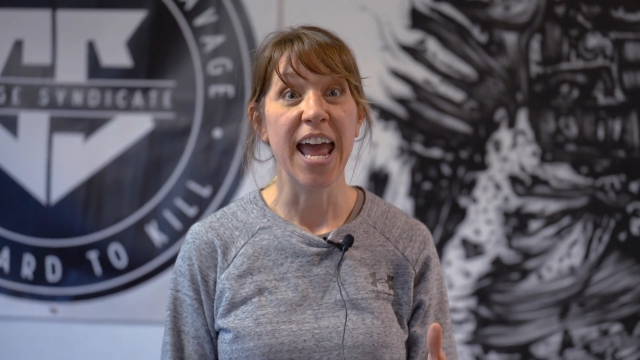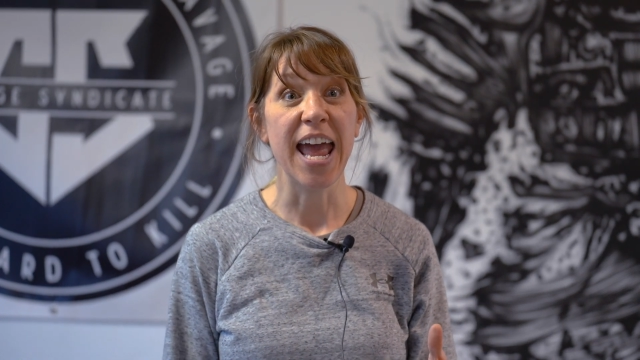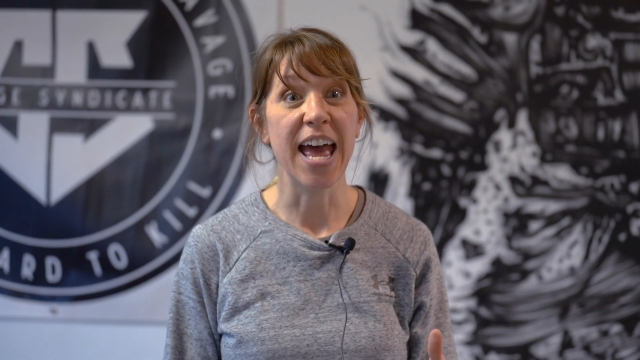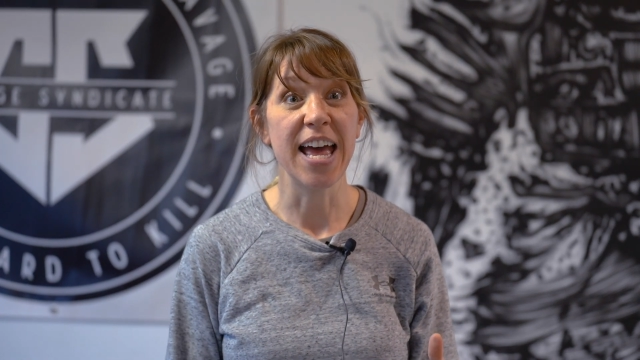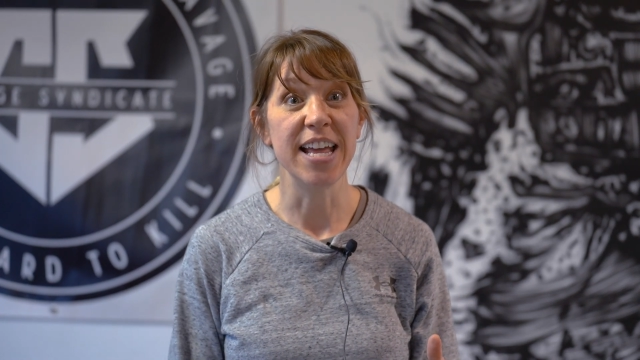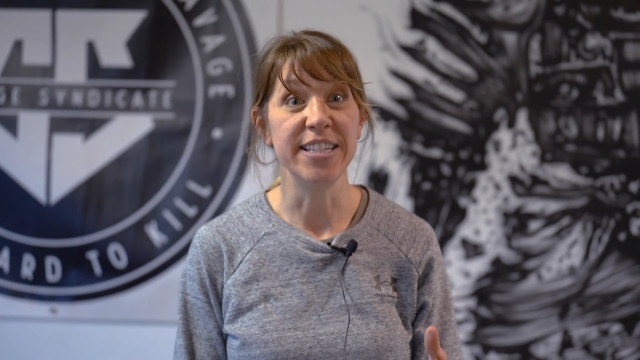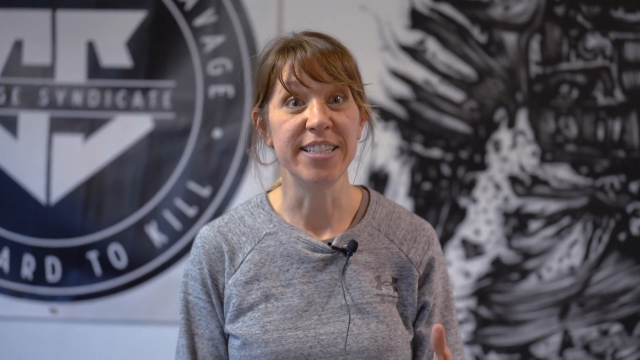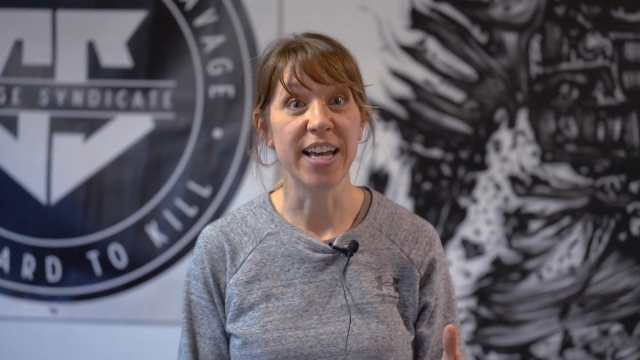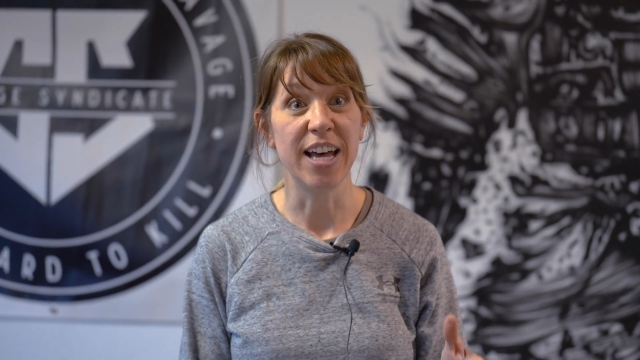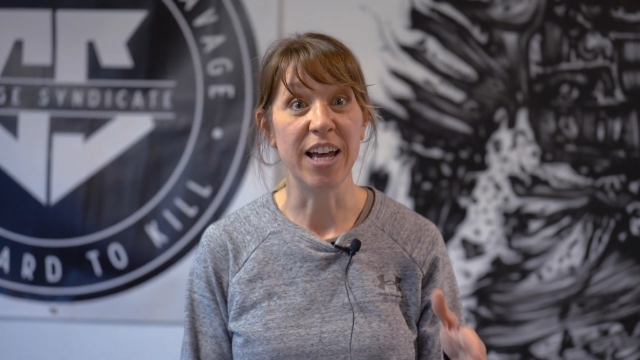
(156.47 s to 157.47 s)

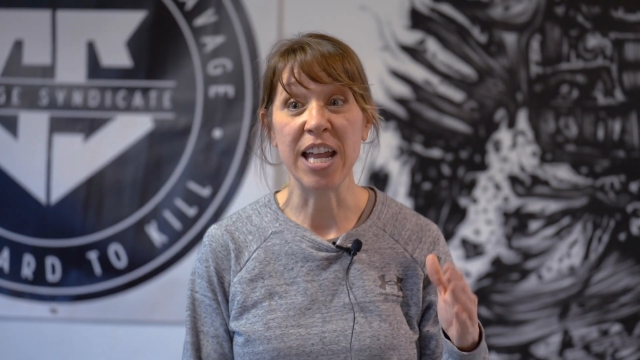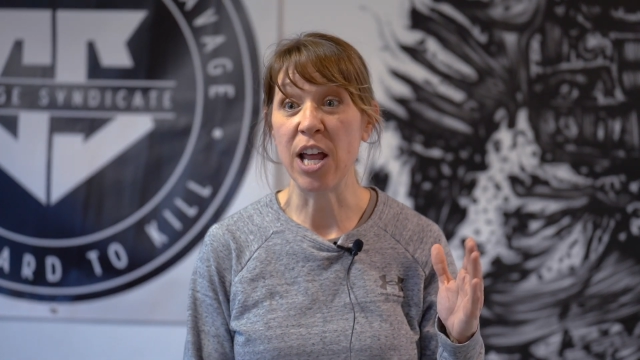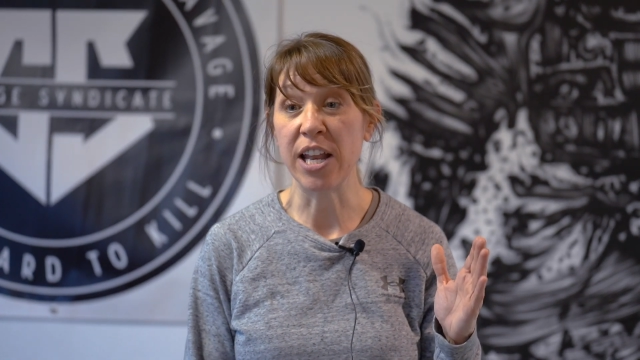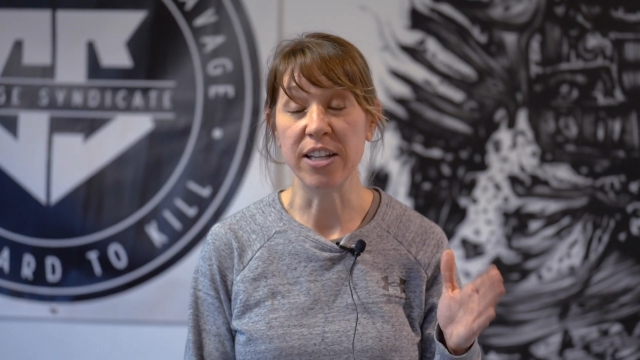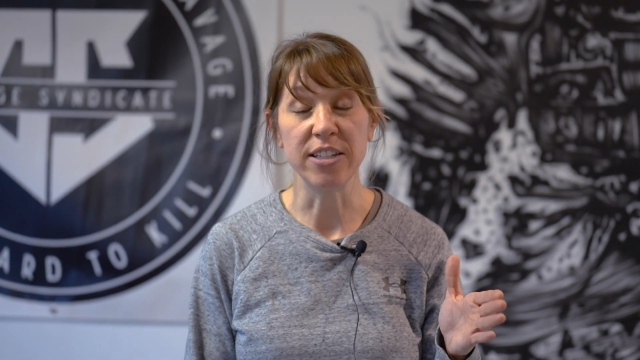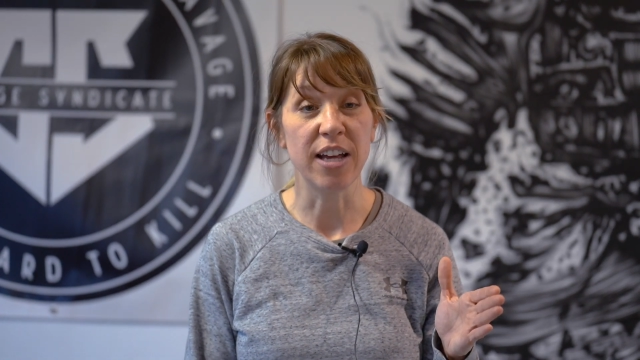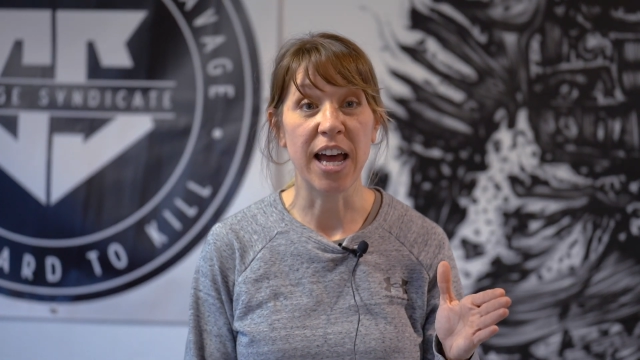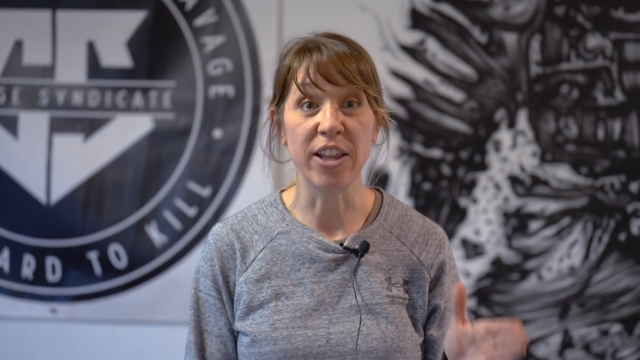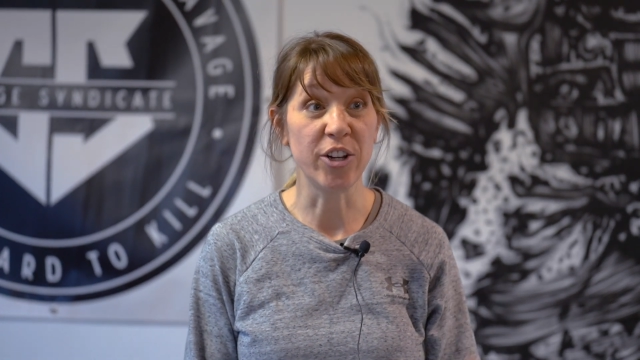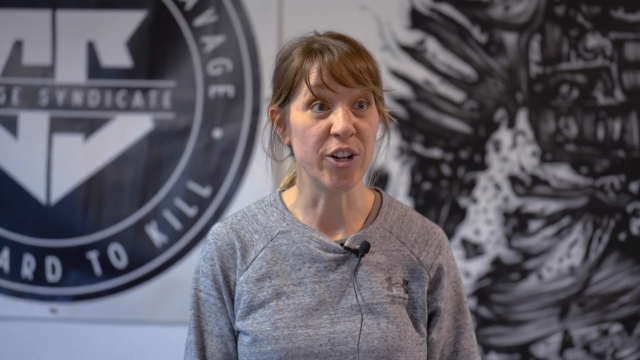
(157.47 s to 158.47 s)
and
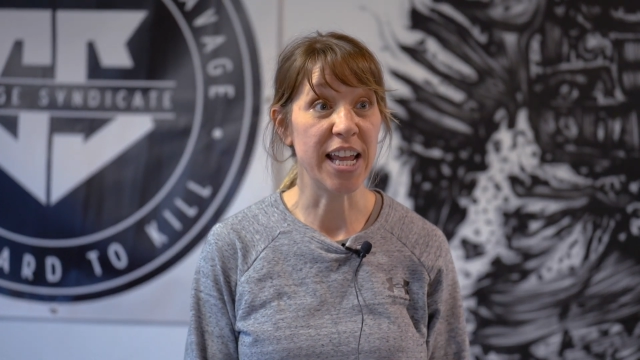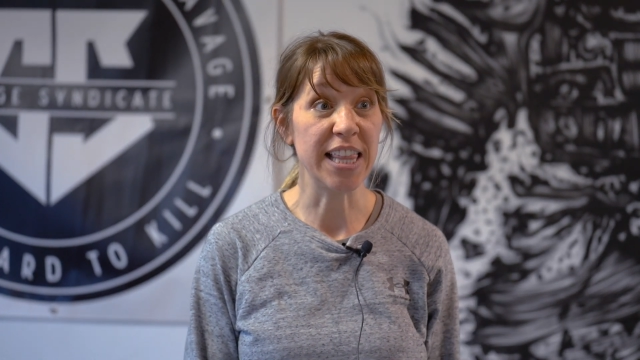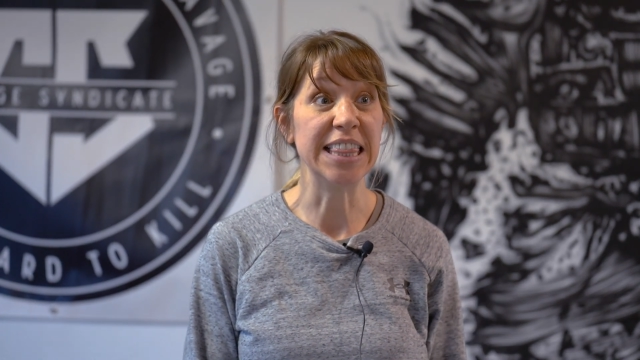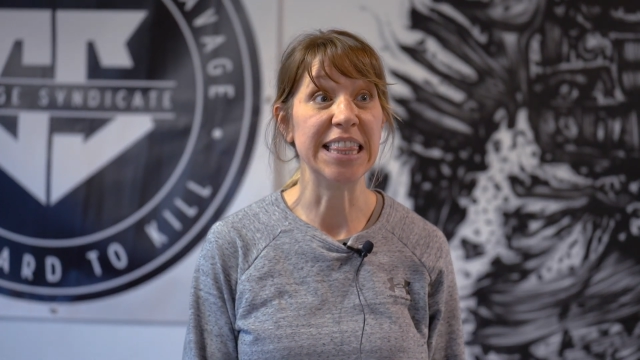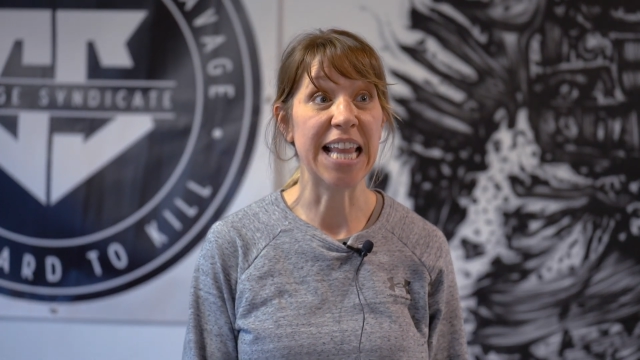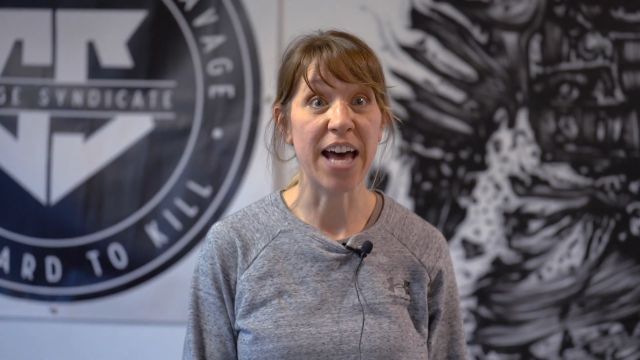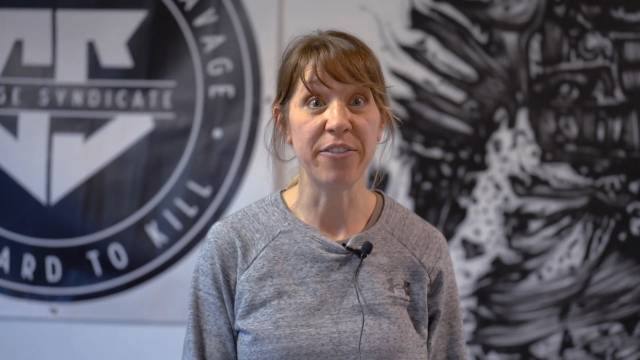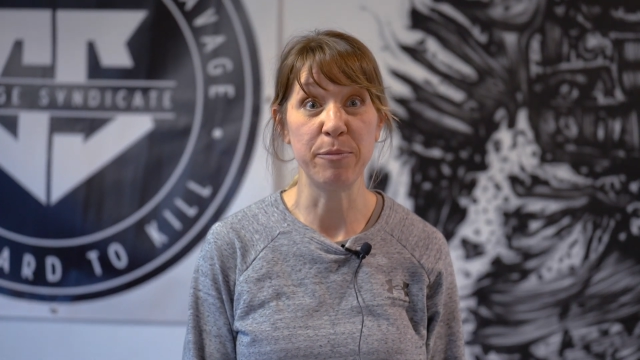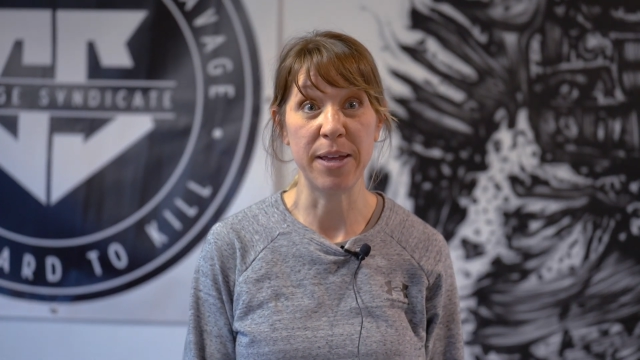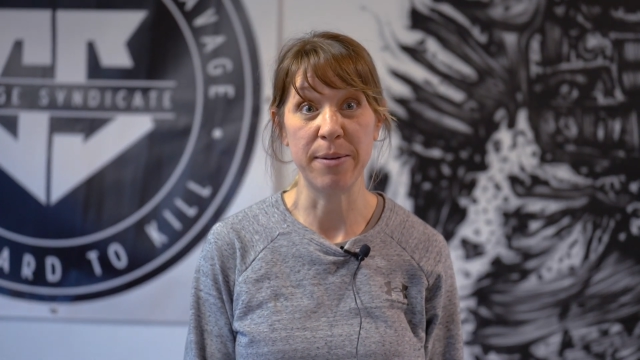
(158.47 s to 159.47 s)
I learned a lot
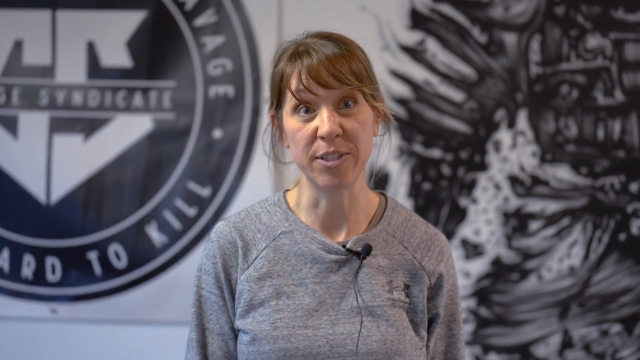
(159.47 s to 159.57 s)
from him,